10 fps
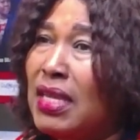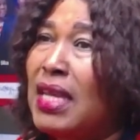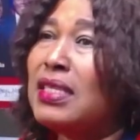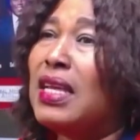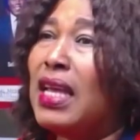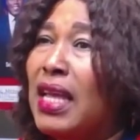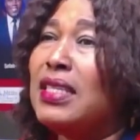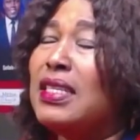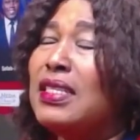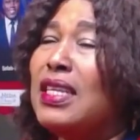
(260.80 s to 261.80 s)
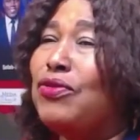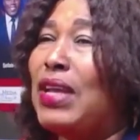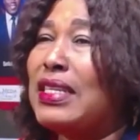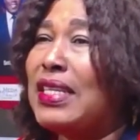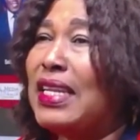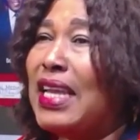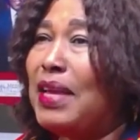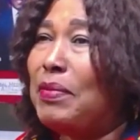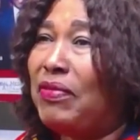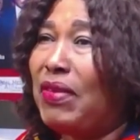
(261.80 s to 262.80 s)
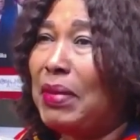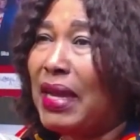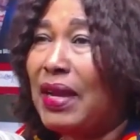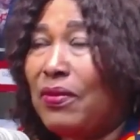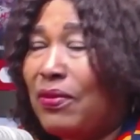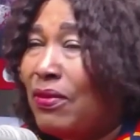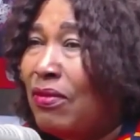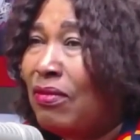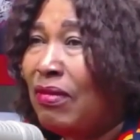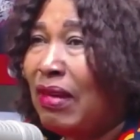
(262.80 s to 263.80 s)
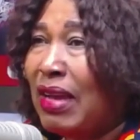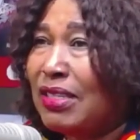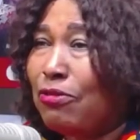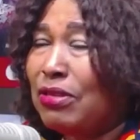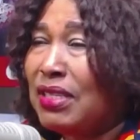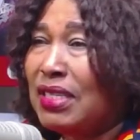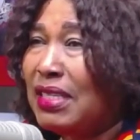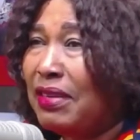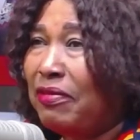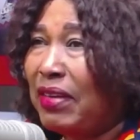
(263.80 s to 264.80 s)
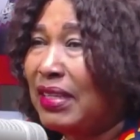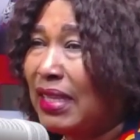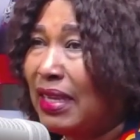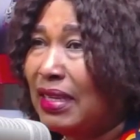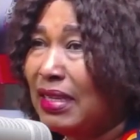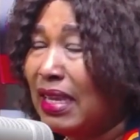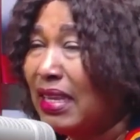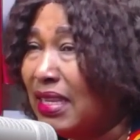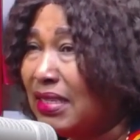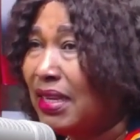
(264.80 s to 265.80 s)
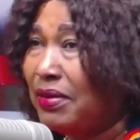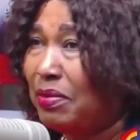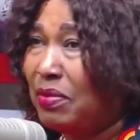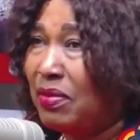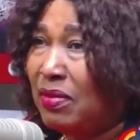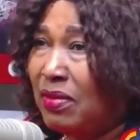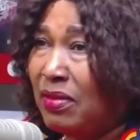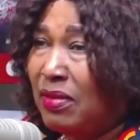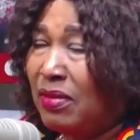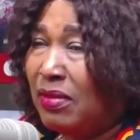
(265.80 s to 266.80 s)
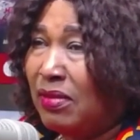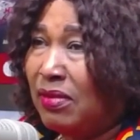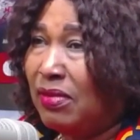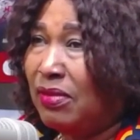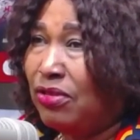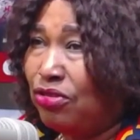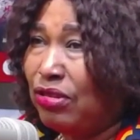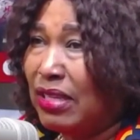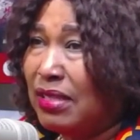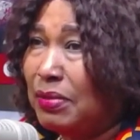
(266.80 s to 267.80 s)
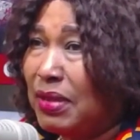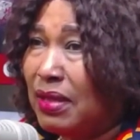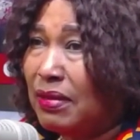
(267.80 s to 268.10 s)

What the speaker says: Yes, the IMF as a contingent factor in the interim. Do you get me?